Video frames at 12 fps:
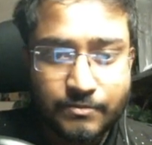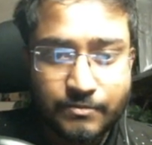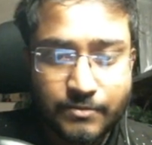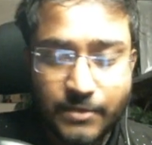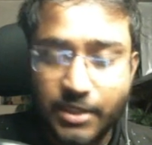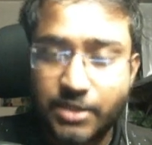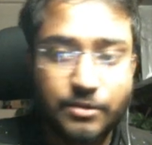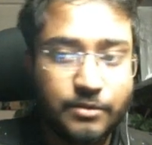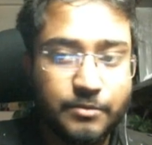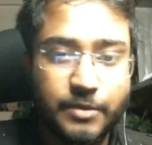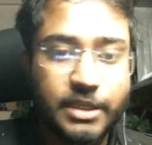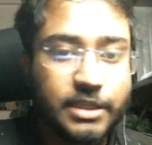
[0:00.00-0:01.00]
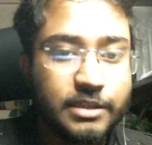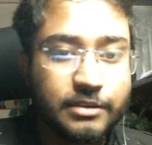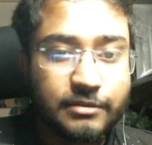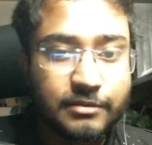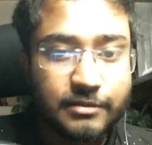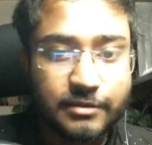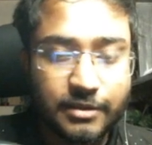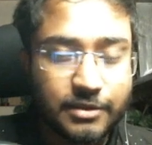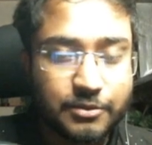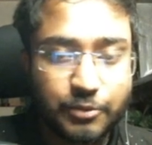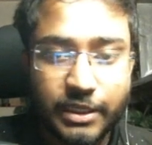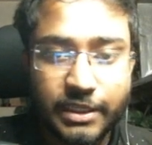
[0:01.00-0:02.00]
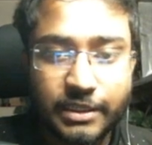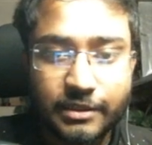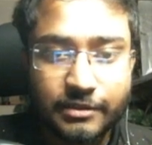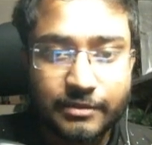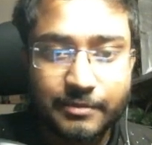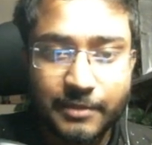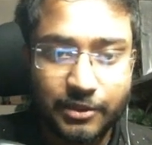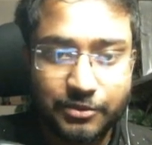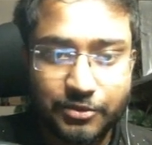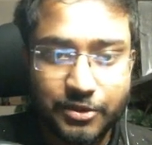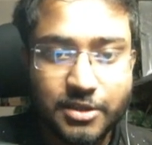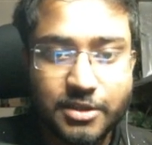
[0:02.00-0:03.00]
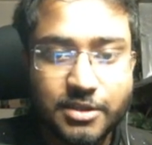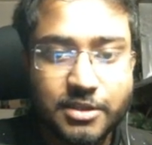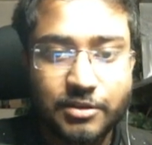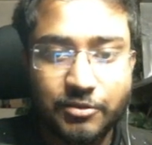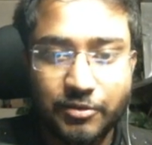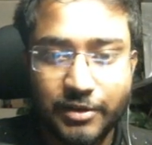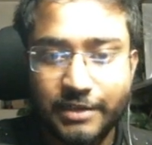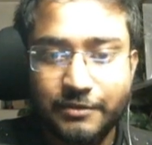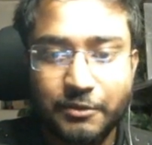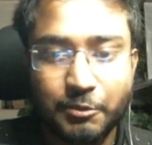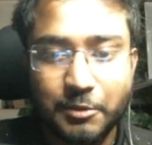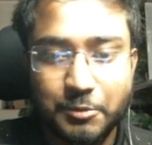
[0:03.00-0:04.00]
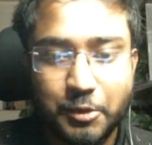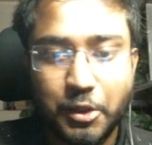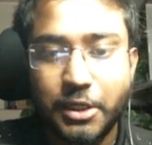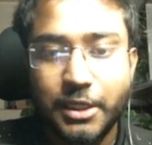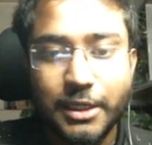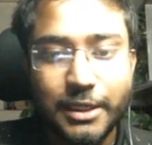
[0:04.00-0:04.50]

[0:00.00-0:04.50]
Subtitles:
This shouldn't be this way because we're just reading from a book,